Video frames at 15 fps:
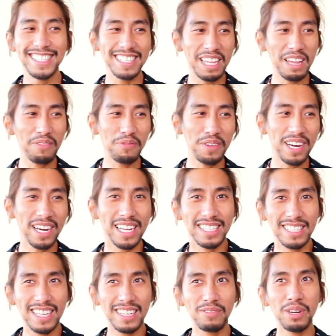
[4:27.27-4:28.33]
so they fear
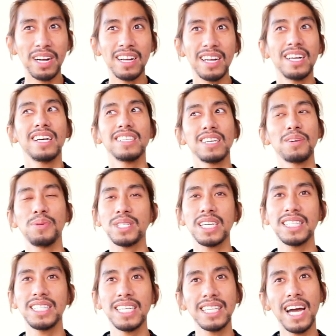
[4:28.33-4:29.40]
is like, well, someone's
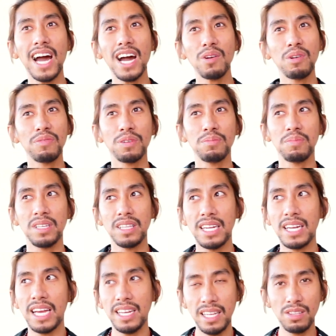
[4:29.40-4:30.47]
gonna take the aqua from me,
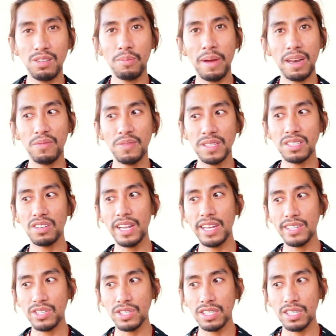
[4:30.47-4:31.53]
then I need to manifest the
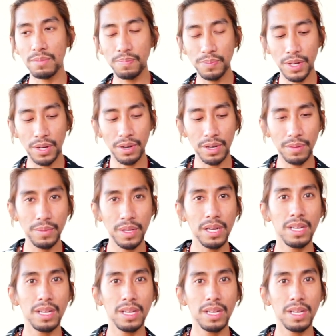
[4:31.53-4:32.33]
relationship. Okay.